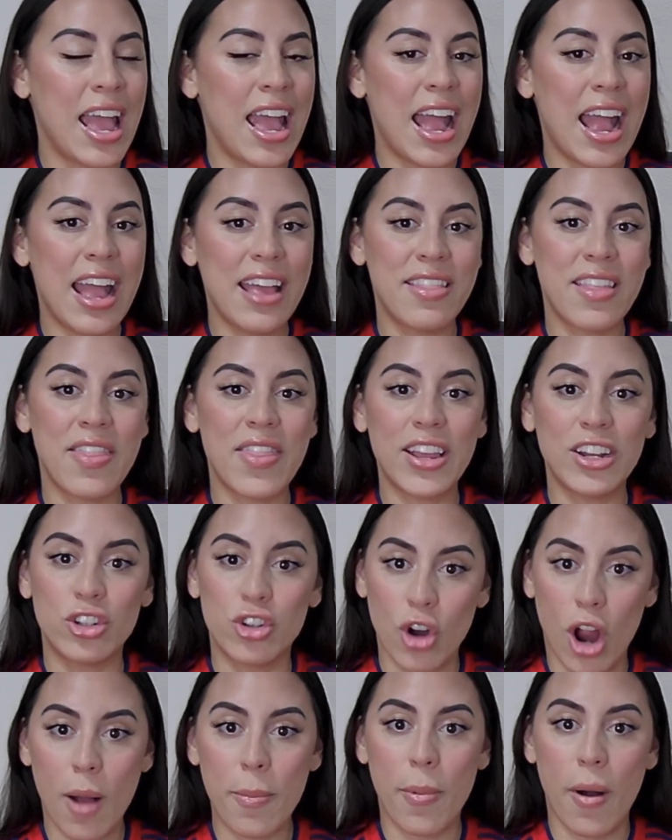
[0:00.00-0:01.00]
And then they
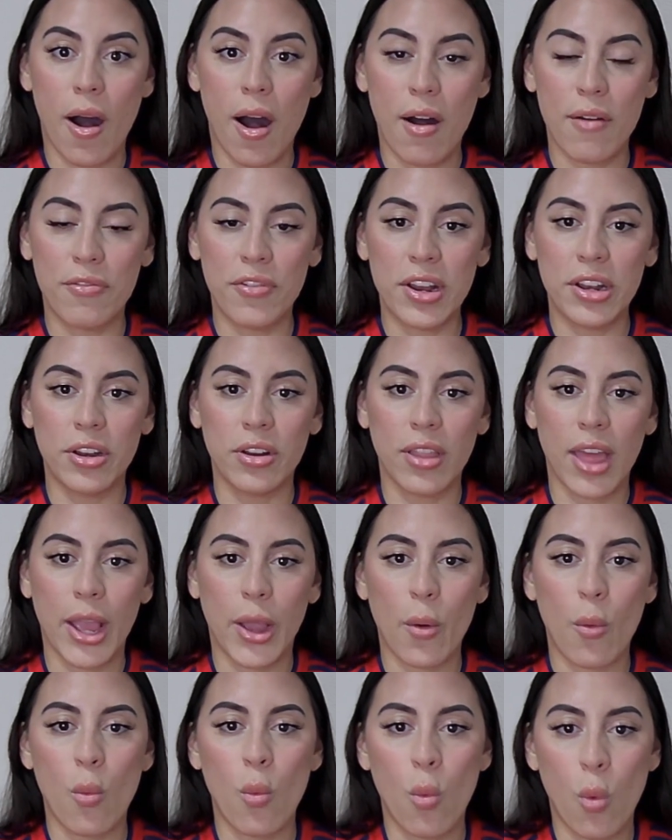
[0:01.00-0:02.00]
drop off and you're like
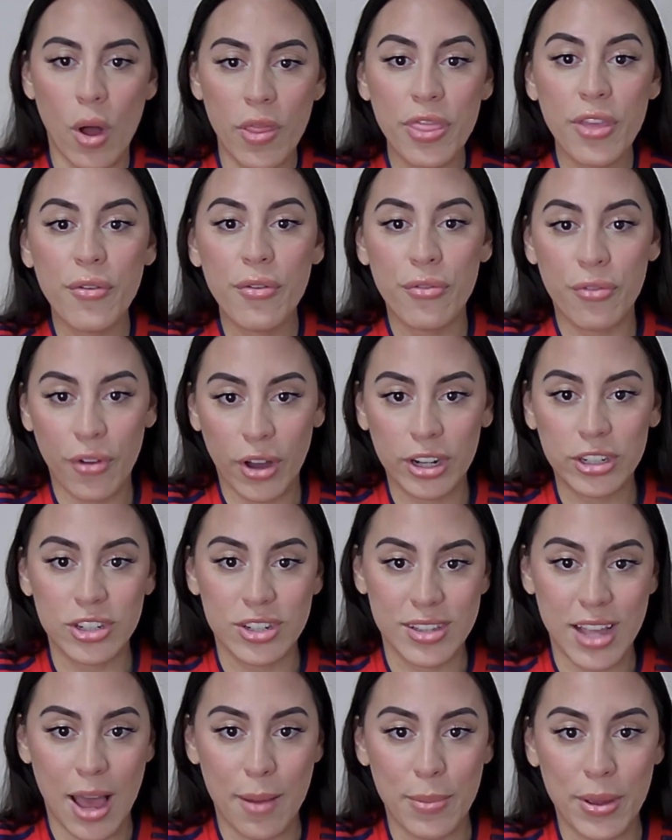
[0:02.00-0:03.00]
what the fuck just
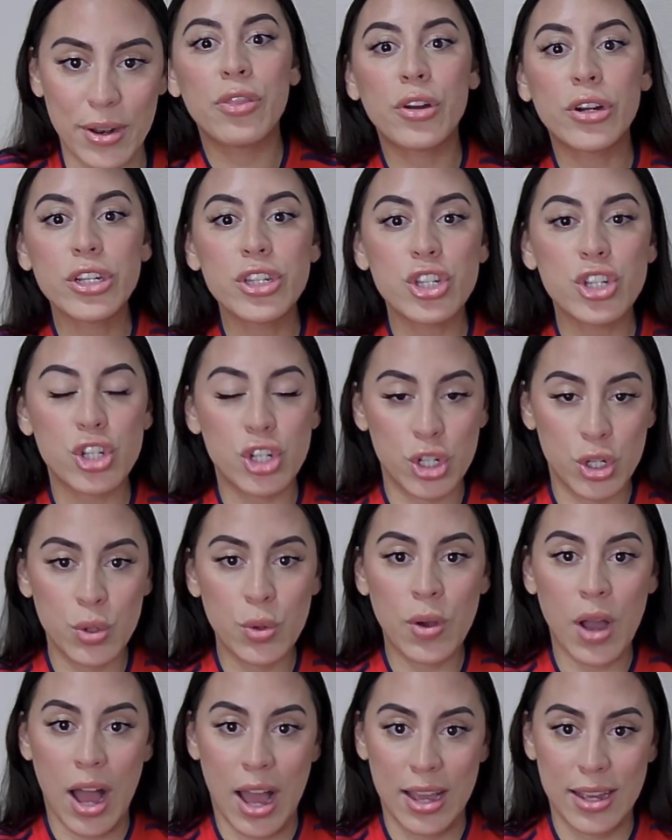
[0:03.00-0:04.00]
happened? There's two
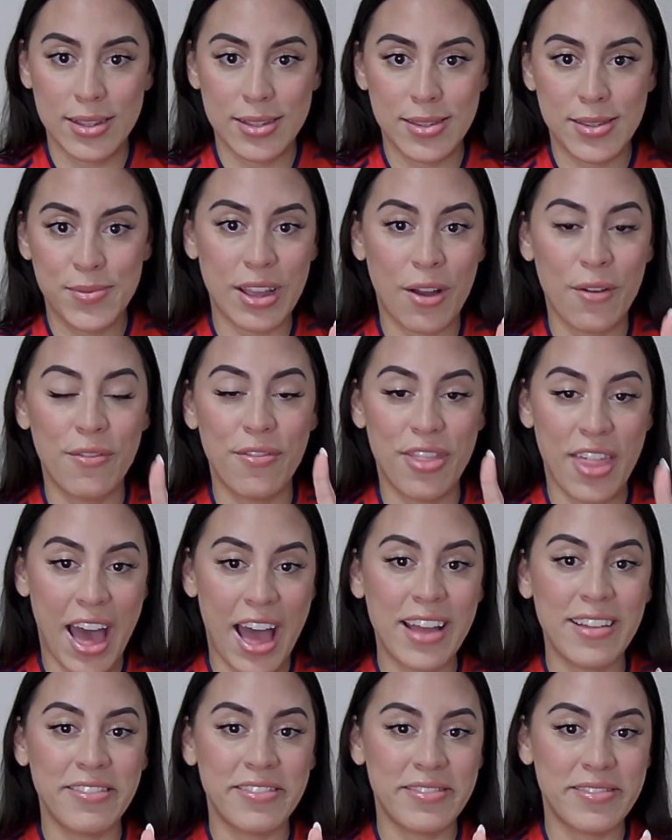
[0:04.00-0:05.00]
guys of
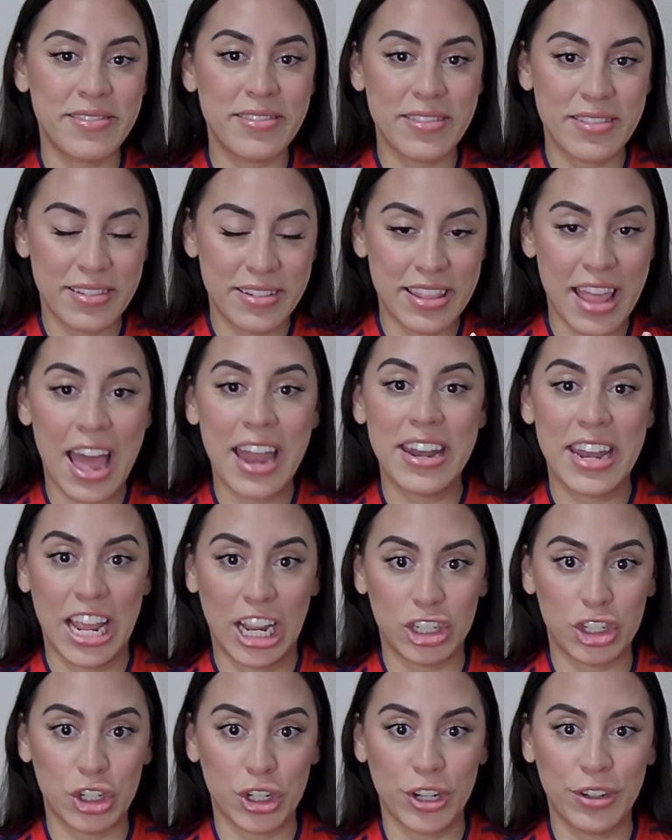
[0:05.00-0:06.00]
that that
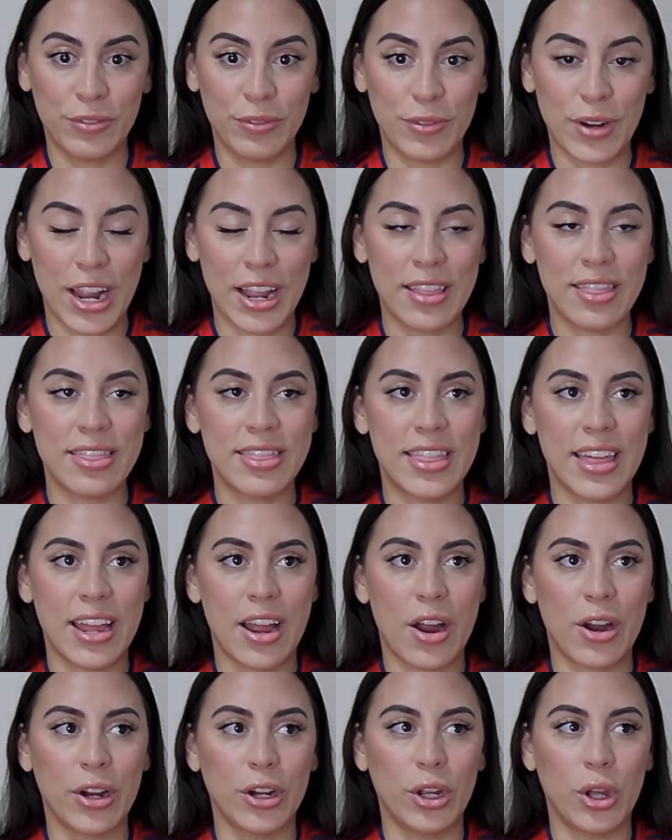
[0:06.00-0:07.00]
nature, right, that
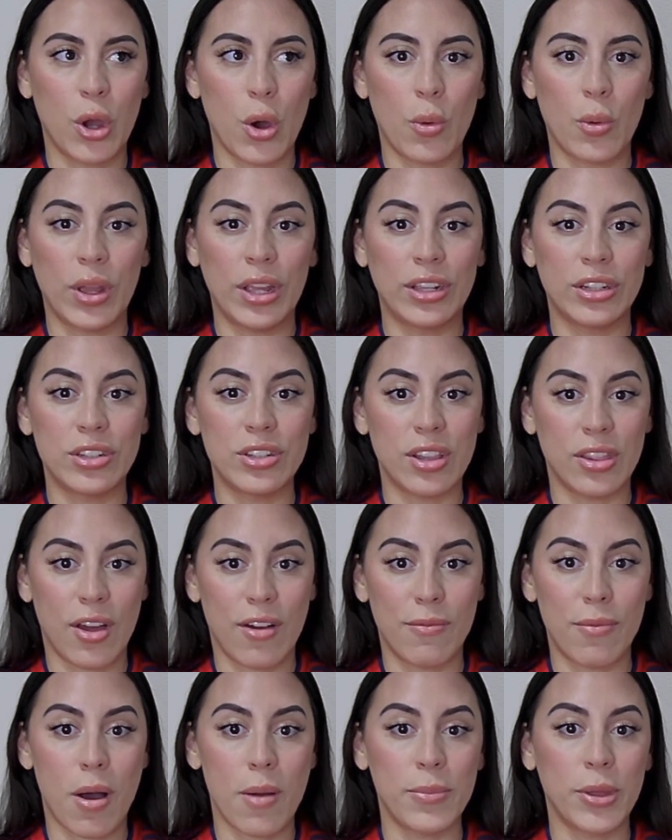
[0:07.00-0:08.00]
are going to
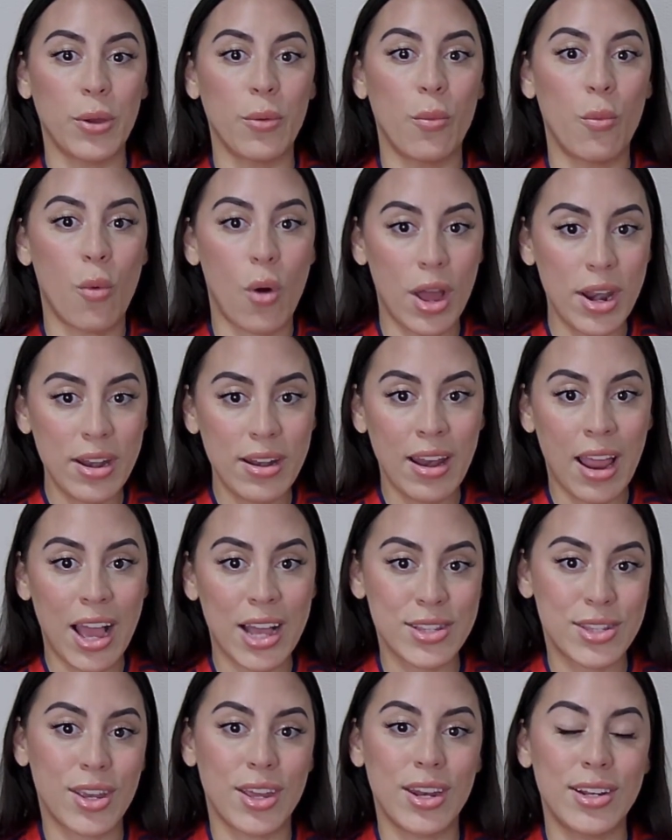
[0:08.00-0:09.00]
love bomb you. One
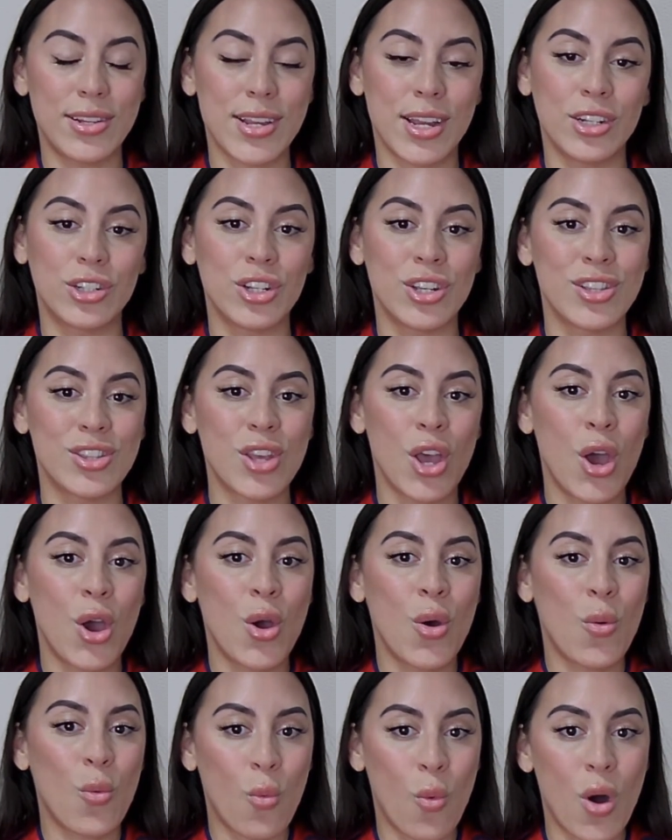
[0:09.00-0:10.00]
has good intentions,
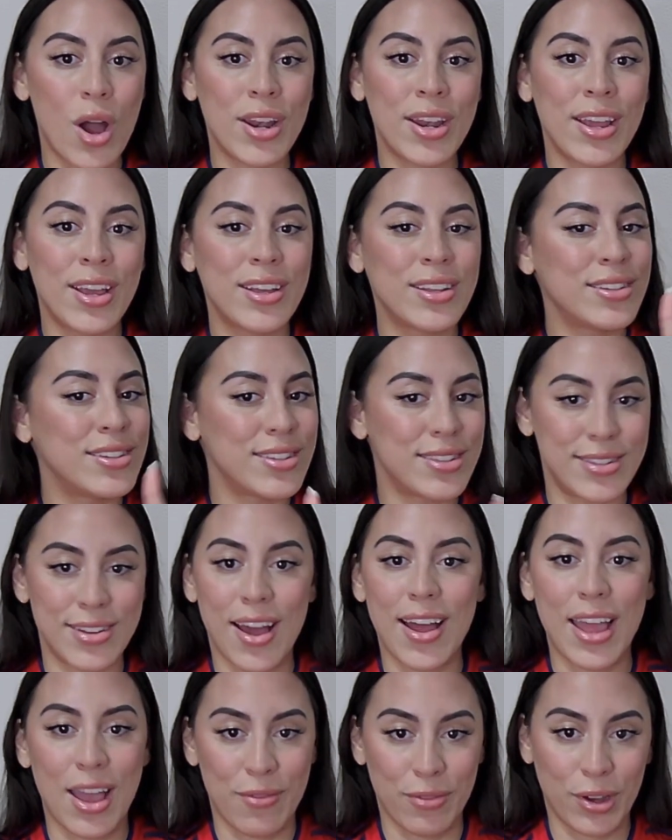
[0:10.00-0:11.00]
one does not
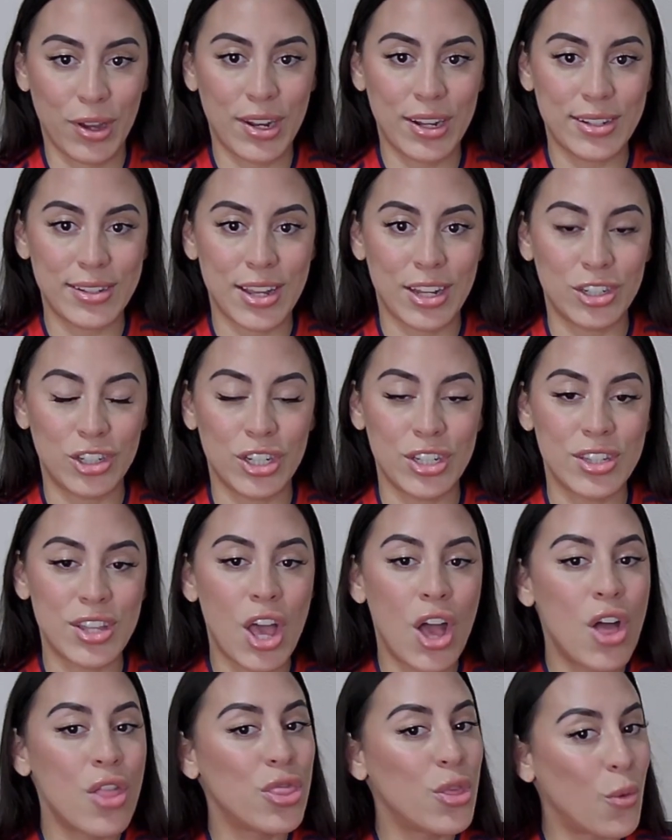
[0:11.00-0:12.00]
have good intentions. The